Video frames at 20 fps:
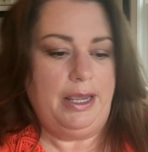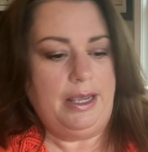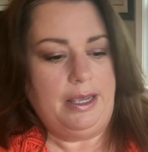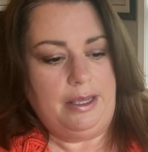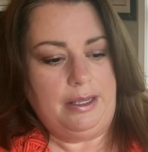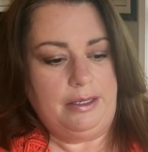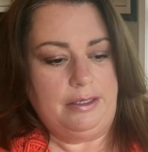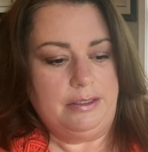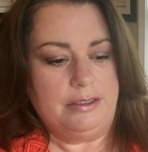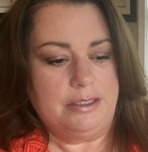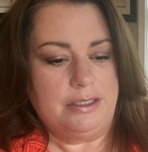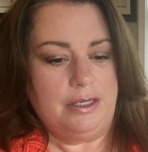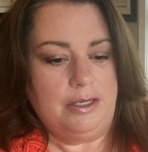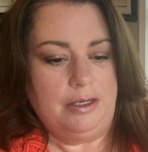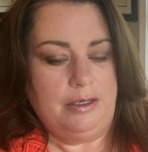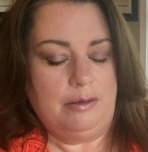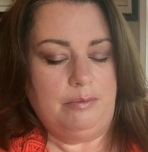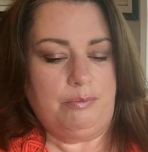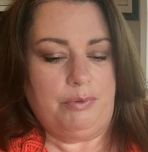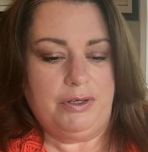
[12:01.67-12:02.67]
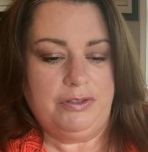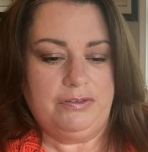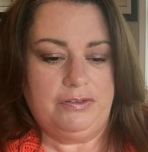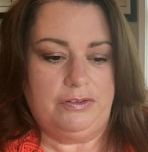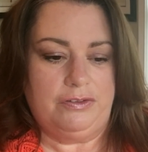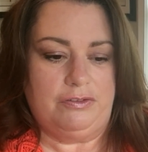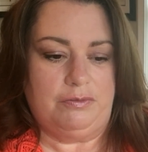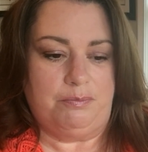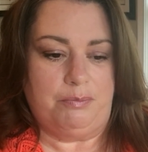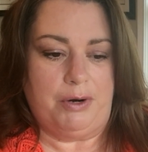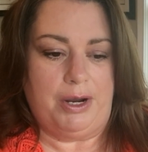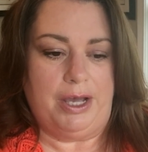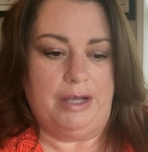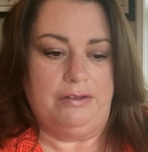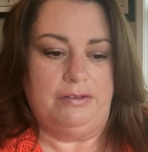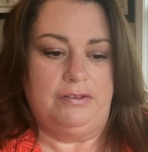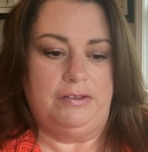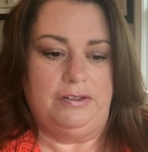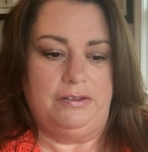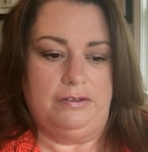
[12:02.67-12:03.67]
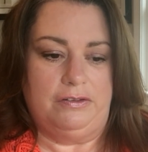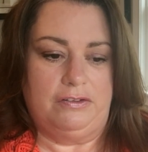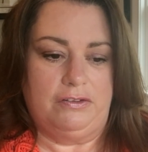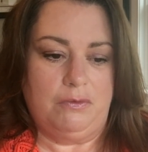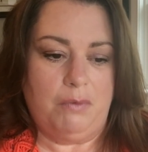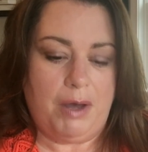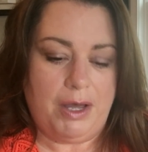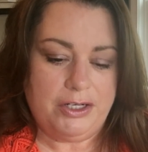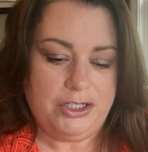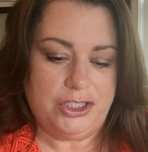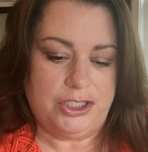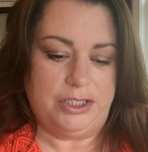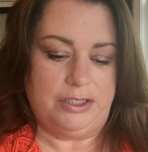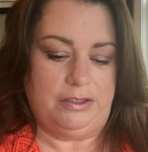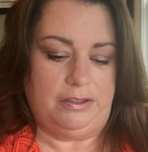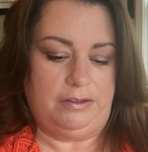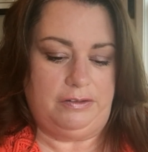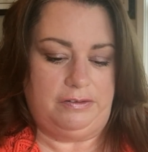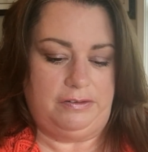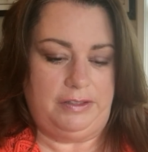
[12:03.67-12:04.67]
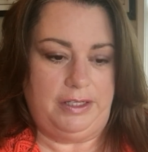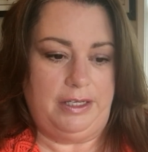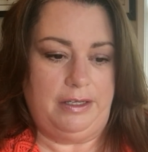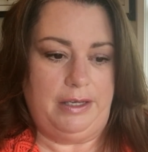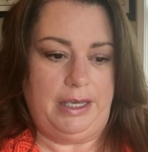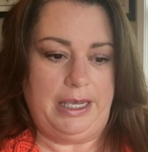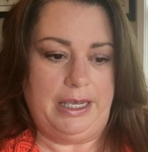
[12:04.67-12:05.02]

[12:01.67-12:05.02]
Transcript: and Brussels sprouts, and squashes,